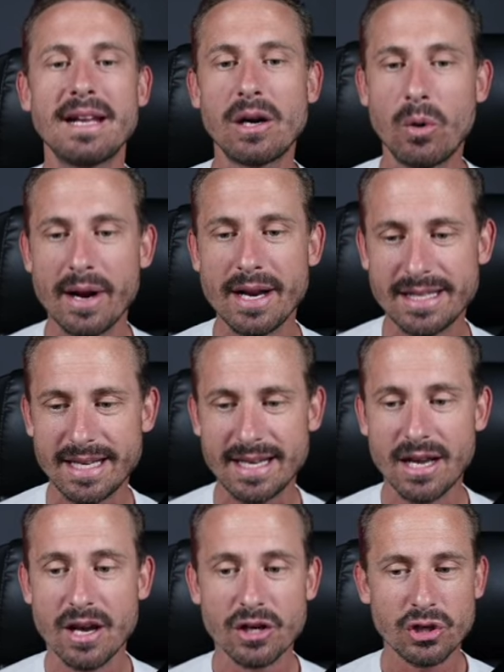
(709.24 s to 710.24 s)
the
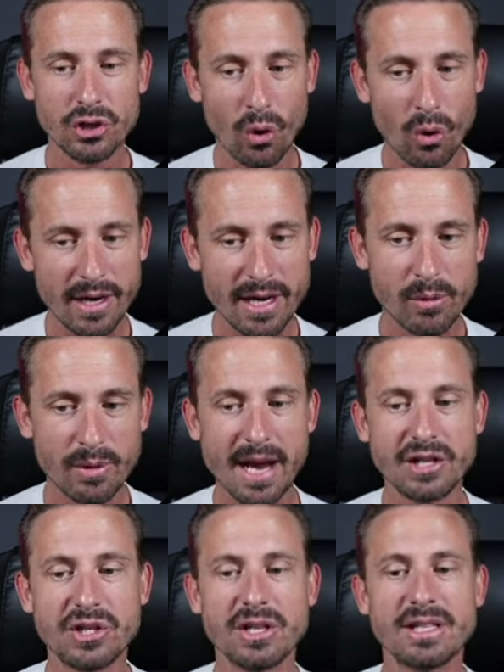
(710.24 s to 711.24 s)
liquidity, short
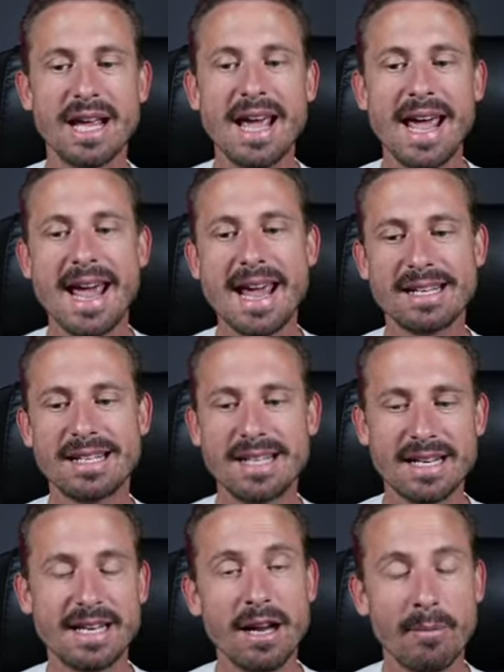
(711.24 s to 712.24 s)
liquidations, is
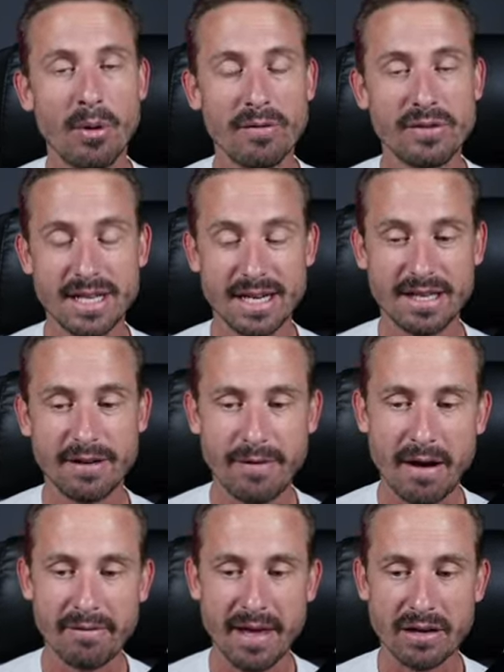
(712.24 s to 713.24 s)
sitting above
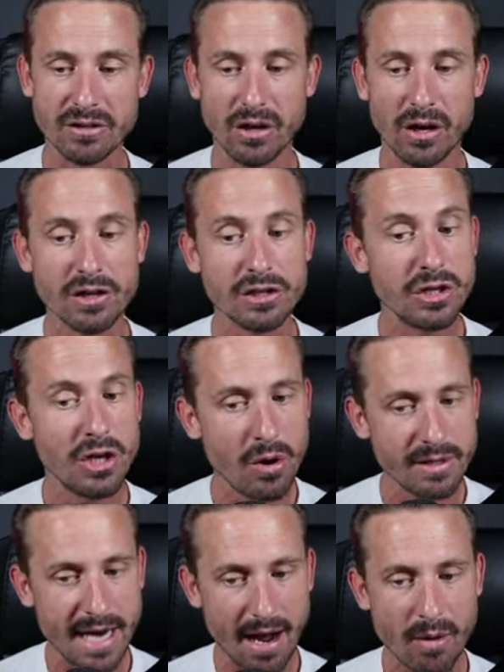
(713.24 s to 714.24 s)
$65,000.
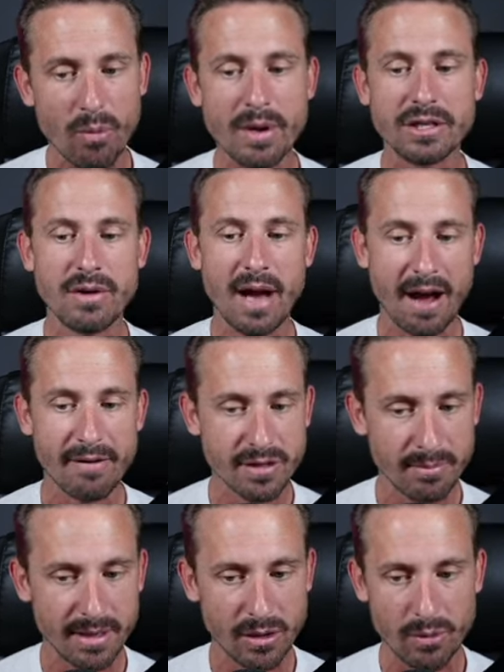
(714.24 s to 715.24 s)
No doubt we do have
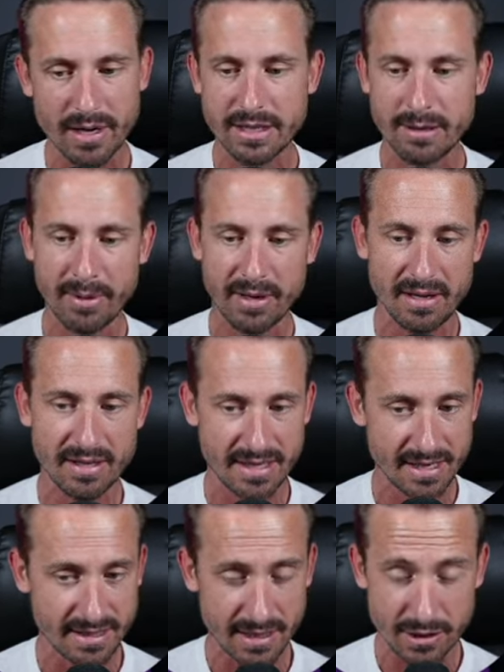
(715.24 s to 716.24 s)
some liquidity beneath
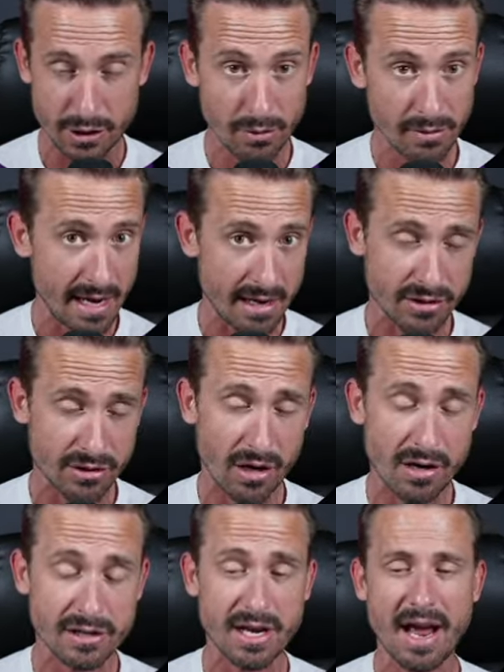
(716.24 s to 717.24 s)

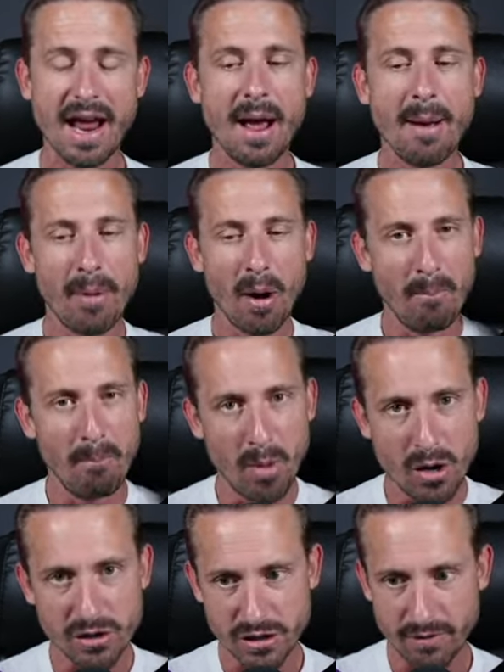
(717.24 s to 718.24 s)
$62,000, but
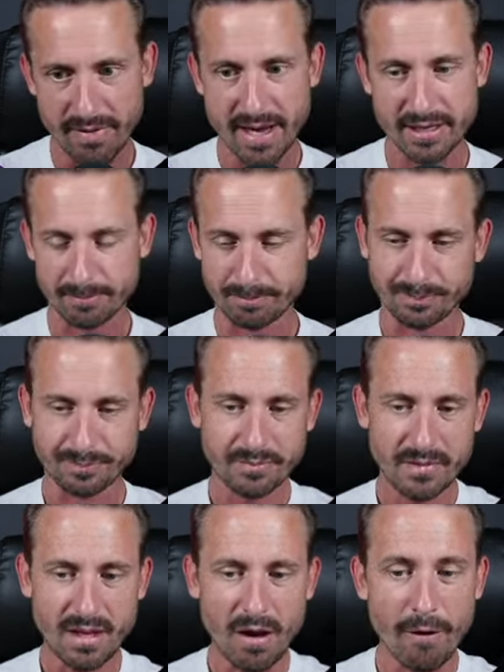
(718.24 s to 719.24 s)
most of it
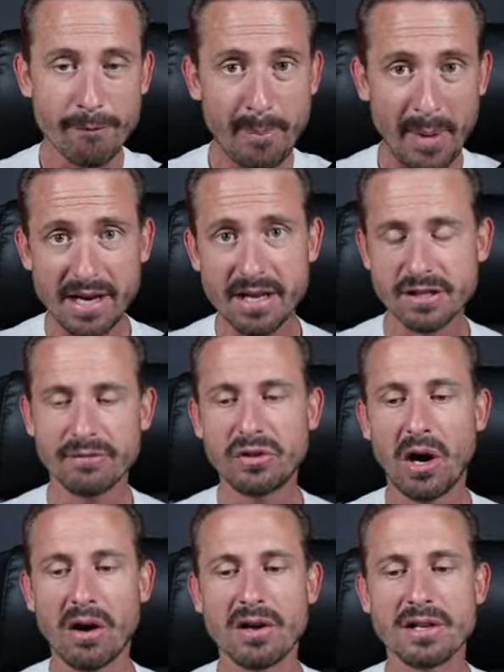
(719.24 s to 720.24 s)
of billions of
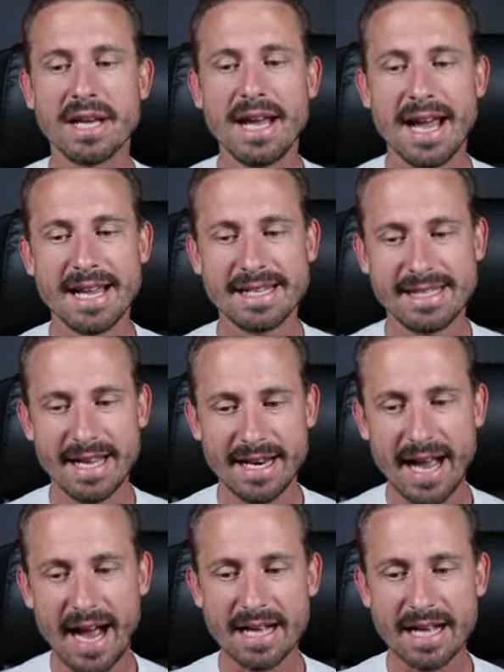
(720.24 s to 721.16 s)
dollars is sitting